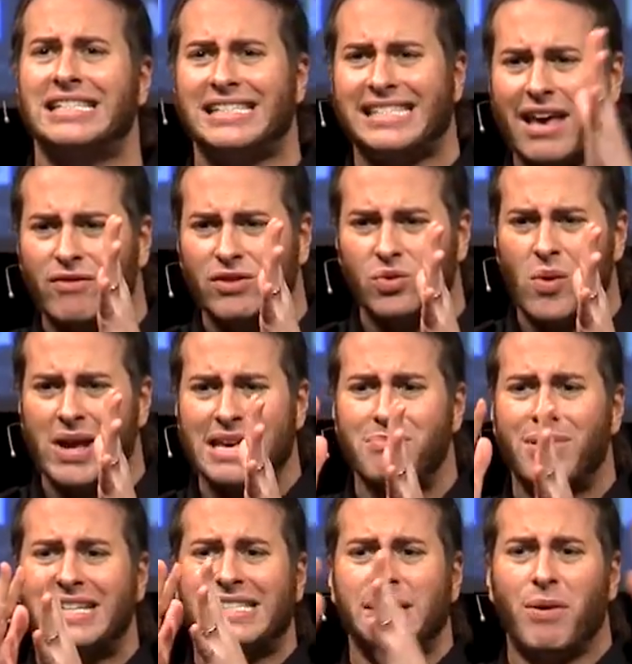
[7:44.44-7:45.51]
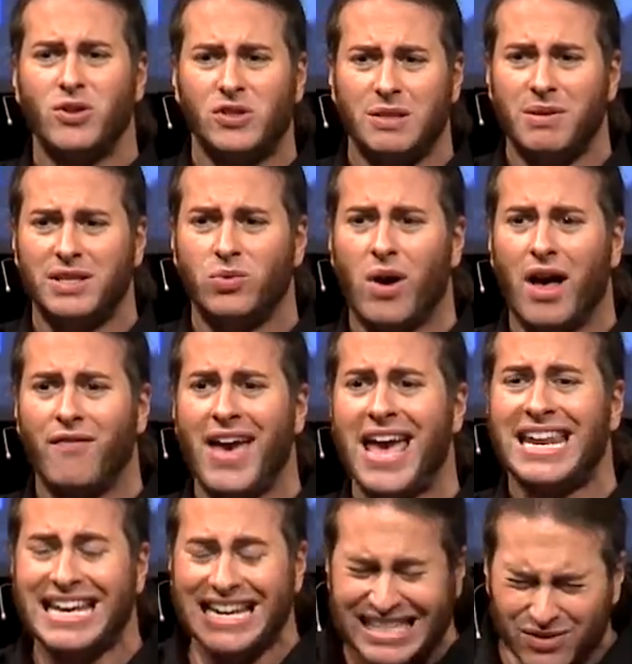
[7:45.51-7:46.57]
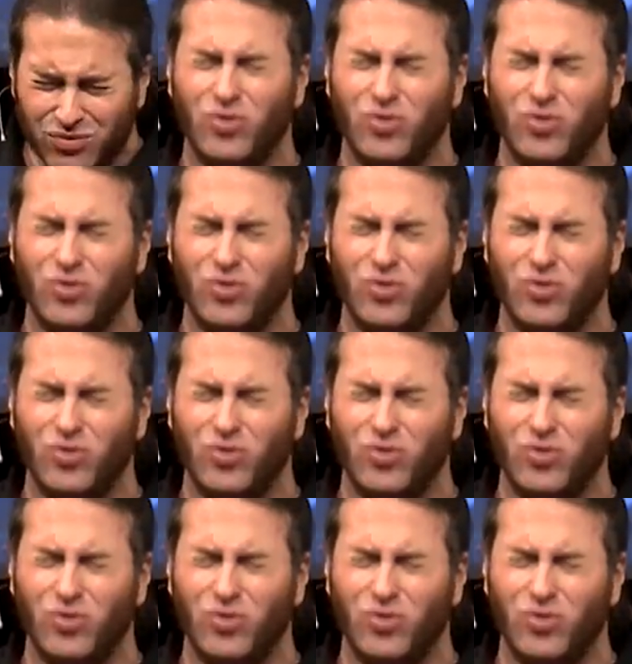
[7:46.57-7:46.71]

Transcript: and 720, but it's supposed to be 1280, and it's